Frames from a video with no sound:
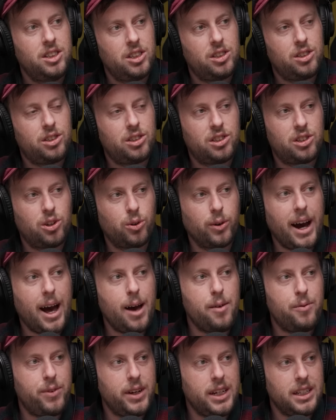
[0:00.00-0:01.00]

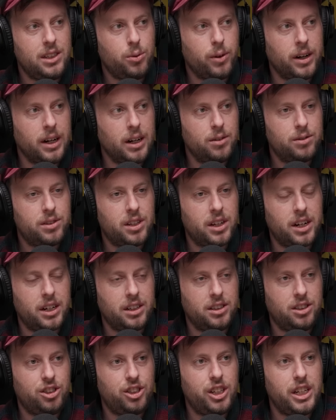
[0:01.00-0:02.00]
scrap V12s that
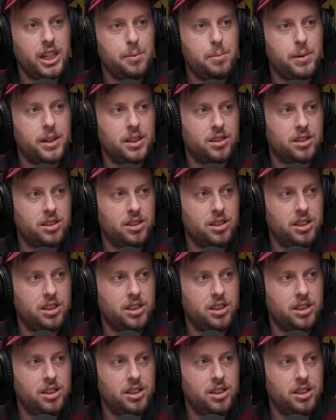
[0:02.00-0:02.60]
are cheap as